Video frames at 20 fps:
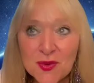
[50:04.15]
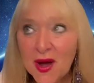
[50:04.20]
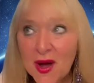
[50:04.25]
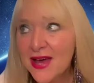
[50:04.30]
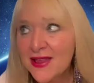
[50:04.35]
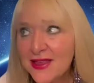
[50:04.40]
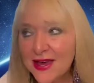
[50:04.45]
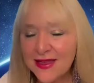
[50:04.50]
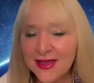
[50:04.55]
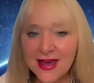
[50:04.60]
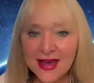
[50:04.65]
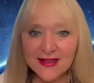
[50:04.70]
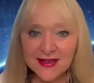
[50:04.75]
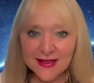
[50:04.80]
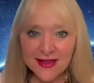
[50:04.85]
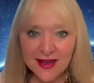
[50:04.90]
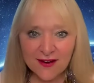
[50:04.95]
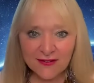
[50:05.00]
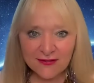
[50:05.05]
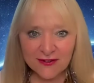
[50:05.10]
Why are they there?
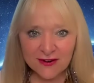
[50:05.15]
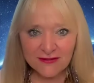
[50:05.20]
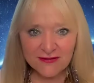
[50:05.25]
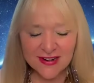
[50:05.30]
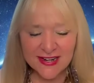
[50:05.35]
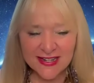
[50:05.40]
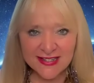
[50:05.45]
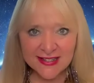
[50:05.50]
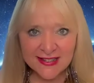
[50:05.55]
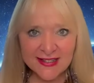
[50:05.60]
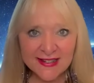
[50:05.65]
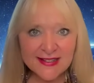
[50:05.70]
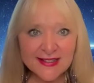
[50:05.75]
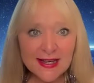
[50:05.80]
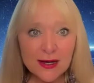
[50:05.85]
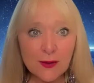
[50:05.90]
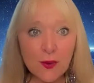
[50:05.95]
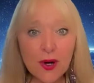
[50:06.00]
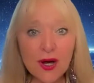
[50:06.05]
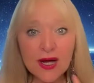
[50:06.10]
They're there for a reason because
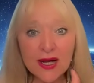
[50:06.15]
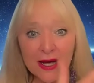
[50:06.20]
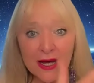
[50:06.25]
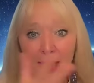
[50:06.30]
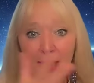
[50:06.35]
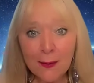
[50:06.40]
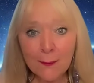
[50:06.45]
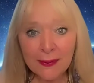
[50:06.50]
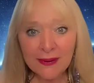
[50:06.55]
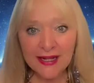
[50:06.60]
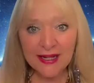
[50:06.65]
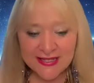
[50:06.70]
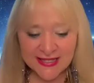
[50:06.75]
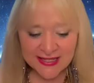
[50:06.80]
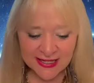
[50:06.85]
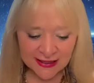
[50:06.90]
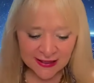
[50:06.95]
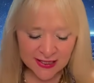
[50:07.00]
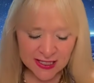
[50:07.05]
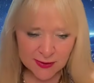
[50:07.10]
they work.
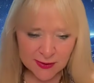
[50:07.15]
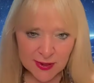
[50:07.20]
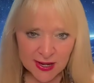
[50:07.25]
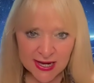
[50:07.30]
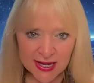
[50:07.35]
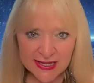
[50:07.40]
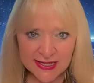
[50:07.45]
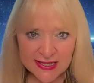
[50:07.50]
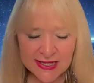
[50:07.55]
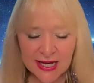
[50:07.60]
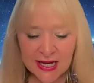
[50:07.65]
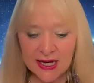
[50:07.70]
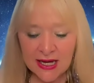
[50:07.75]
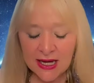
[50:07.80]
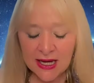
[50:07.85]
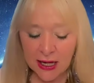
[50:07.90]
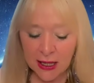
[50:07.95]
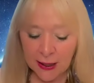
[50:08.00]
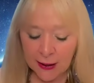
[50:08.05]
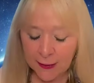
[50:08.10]
Blessing the space.
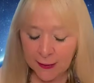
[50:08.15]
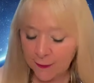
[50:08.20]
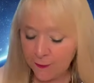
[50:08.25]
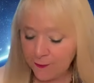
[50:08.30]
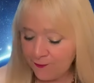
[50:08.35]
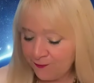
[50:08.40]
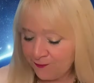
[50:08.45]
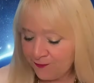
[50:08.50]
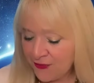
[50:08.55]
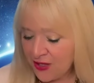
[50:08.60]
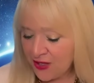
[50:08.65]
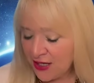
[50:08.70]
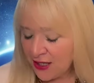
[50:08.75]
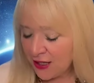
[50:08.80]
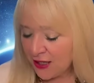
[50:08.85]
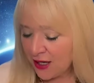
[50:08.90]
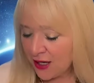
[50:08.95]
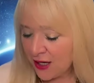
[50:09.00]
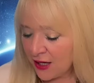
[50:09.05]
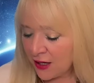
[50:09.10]
When
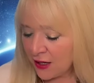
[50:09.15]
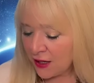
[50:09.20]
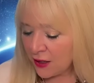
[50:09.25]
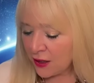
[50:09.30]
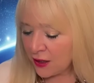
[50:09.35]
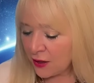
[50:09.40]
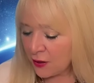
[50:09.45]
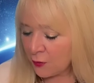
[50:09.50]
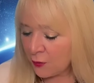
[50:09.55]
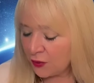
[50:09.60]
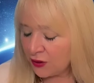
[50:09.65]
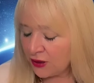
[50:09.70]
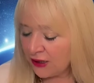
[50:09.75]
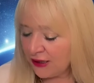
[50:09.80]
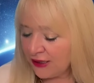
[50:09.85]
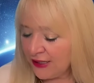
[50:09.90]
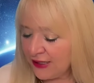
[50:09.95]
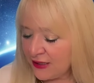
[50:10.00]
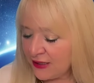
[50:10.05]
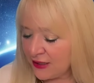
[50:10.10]
a
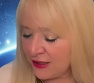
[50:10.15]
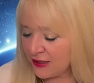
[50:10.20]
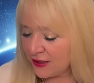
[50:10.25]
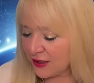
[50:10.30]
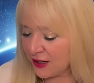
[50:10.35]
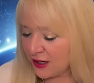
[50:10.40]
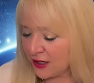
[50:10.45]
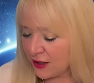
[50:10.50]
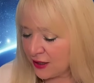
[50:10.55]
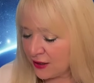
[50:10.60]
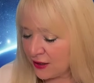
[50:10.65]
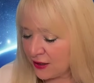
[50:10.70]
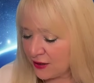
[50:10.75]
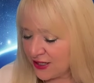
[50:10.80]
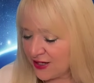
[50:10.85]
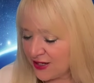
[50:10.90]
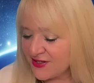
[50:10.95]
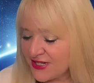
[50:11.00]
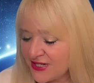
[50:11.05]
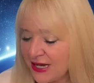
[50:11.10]
leader
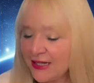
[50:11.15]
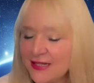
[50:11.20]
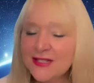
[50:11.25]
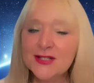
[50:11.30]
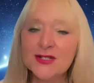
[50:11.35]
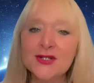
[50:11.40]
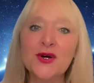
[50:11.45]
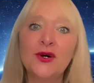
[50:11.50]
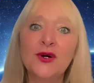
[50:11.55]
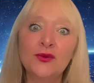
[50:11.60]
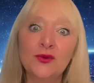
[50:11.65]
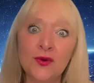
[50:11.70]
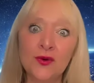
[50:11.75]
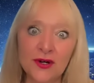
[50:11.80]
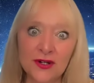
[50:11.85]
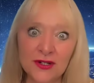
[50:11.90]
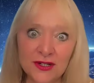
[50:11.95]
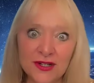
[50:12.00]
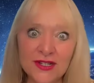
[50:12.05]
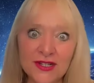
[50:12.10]
gives thanks to God,
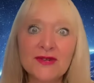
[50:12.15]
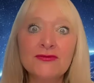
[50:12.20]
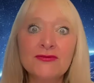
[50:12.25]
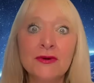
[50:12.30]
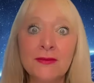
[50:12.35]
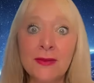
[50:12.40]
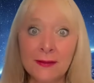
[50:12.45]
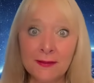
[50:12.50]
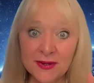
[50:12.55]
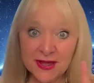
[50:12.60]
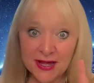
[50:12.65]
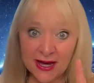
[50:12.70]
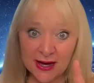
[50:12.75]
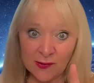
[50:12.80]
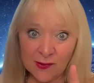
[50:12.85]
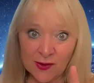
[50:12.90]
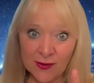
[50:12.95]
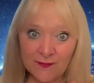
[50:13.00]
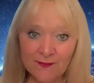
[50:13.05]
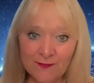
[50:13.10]
what God? Remember
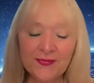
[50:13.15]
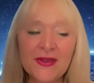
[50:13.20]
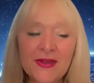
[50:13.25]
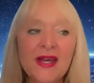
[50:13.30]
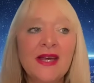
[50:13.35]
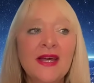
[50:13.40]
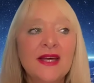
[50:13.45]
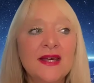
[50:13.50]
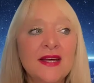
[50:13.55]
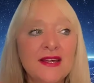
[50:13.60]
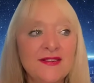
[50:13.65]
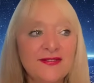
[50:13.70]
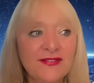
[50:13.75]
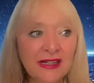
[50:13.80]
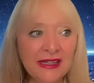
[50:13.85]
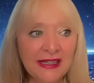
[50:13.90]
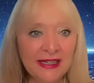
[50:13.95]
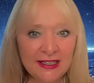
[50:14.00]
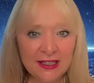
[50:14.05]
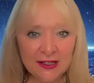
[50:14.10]
that one. If a
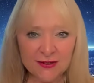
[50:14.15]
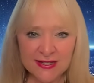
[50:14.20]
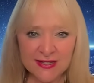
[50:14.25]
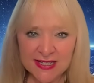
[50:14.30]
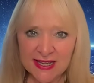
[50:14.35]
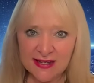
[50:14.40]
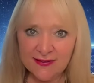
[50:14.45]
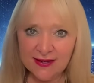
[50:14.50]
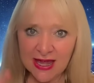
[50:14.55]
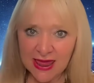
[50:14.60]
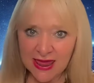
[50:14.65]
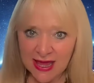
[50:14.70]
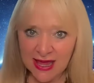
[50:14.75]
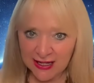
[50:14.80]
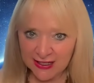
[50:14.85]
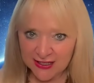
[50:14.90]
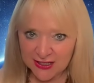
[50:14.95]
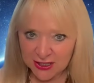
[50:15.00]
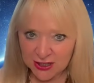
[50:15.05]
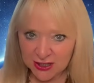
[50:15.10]
leader is giving
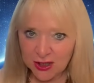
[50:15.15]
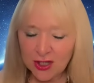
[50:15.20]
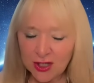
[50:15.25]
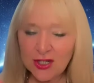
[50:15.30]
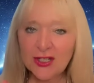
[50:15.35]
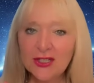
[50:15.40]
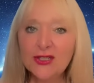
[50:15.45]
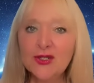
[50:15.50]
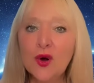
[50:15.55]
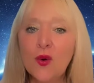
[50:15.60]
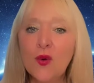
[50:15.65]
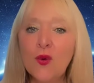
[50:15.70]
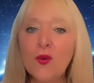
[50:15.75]
thanks to God?